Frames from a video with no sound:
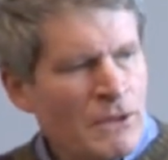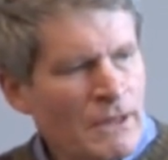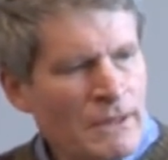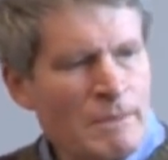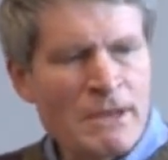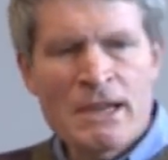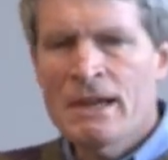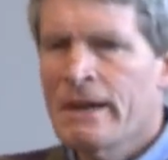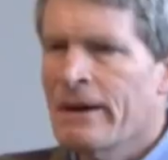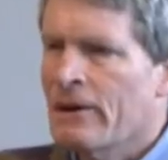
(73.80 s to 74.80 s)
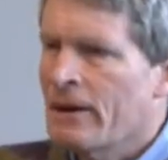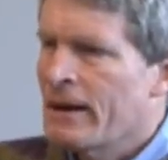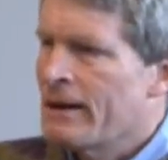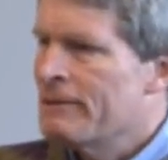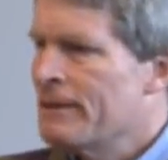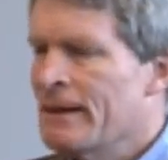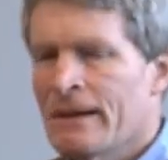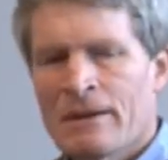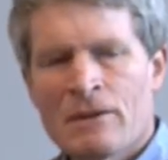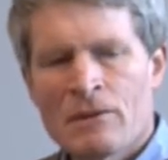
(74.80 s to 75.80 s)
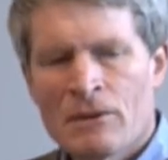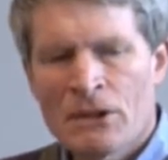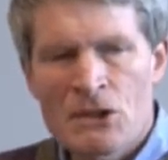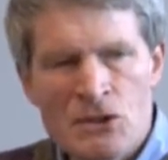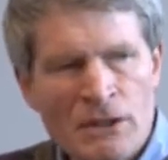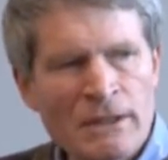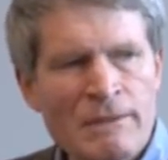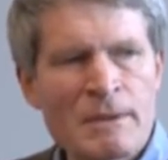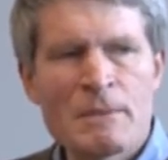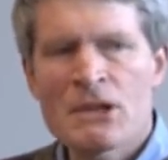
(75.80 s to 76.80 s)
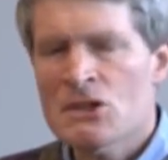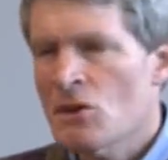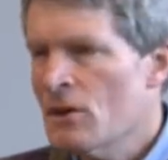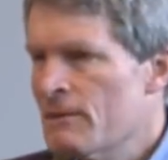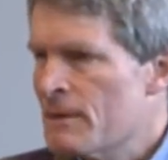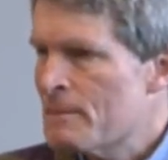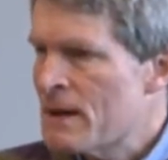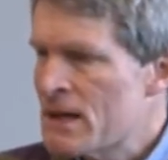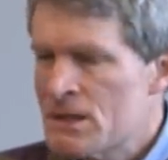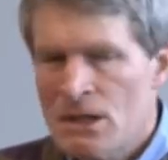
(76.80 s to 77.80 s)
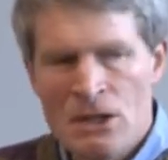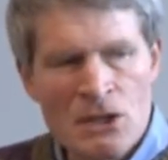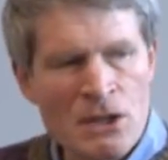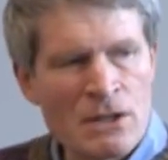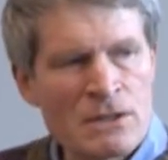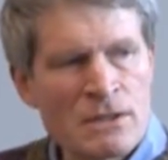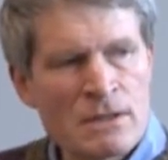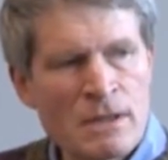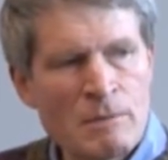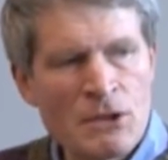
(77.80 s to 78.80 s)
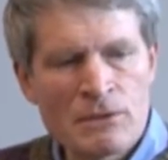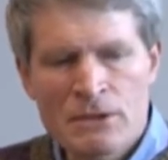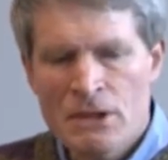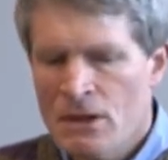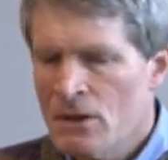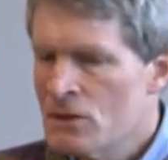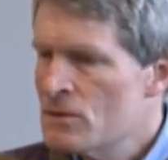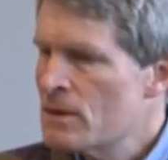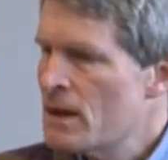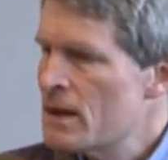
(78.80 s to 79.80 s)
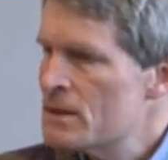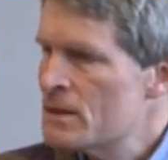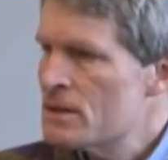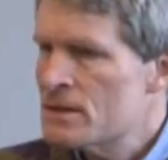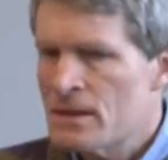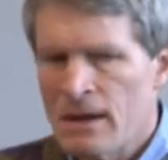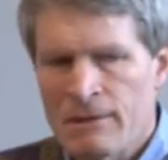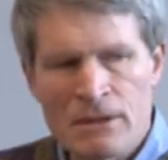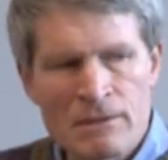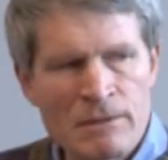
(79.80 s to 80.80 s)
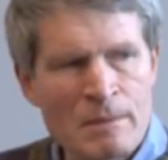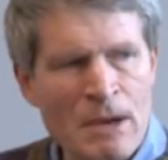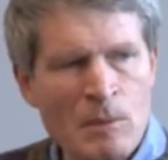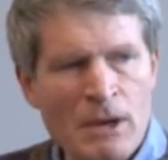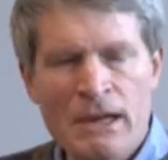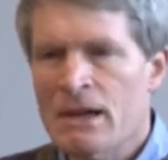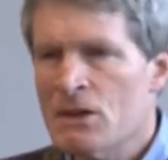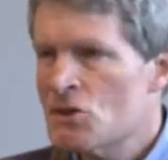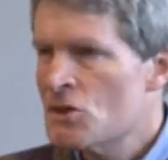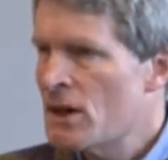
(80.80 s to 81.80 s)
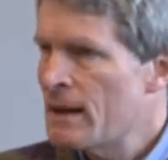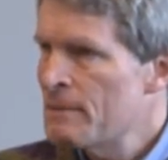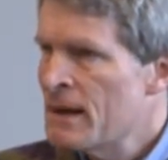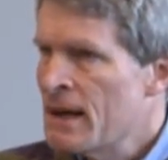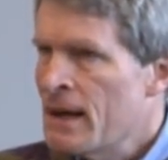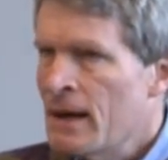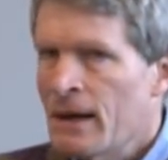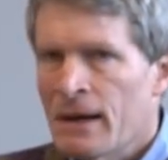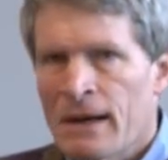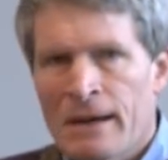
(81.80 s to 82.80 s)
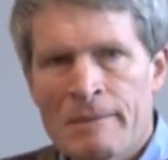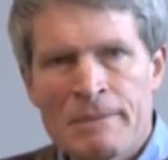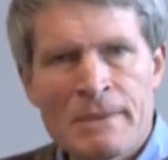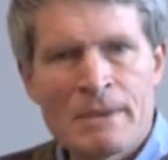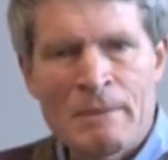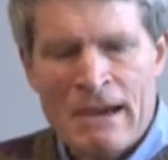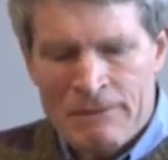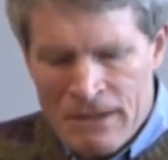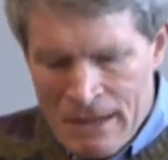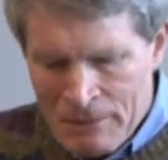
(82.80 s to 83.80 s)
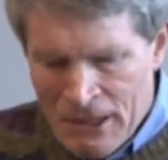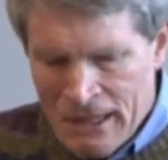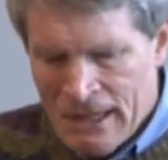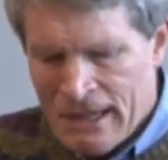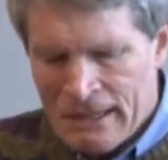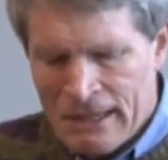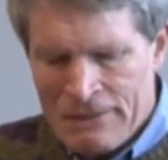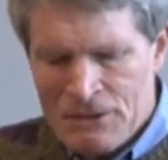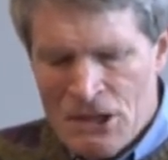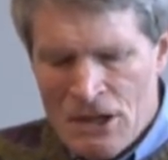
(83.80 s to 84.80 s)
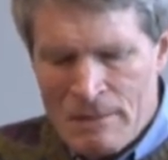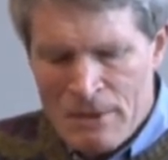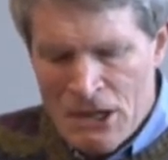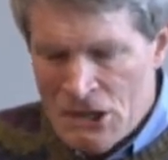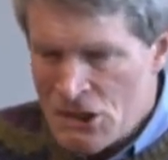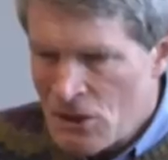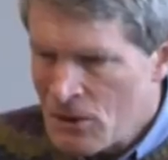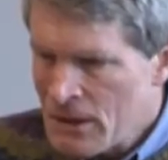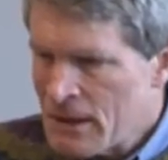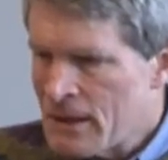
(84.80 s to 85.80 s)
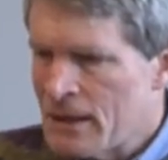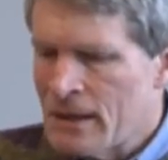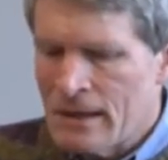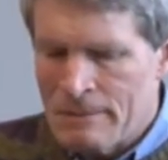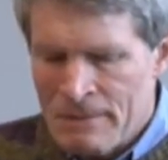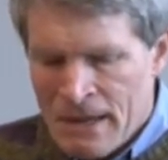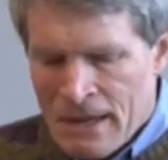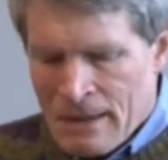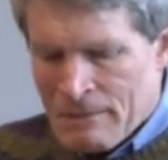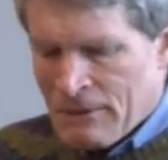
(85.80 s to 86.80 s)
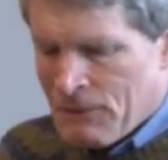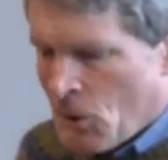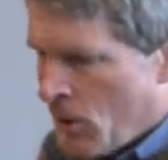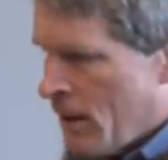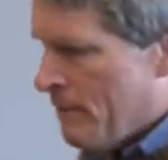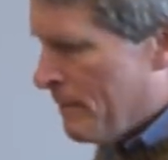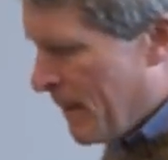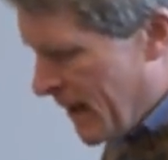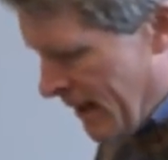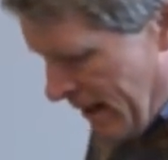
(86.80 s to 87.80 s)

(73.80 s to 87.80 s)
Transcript: thrilled to be here. I've uh, really enjoyed living in Minnesota for the past 10 years since I moved here in 2007 from my White House job. Uh, my family had not lived here in Minnesota um, here, before, but...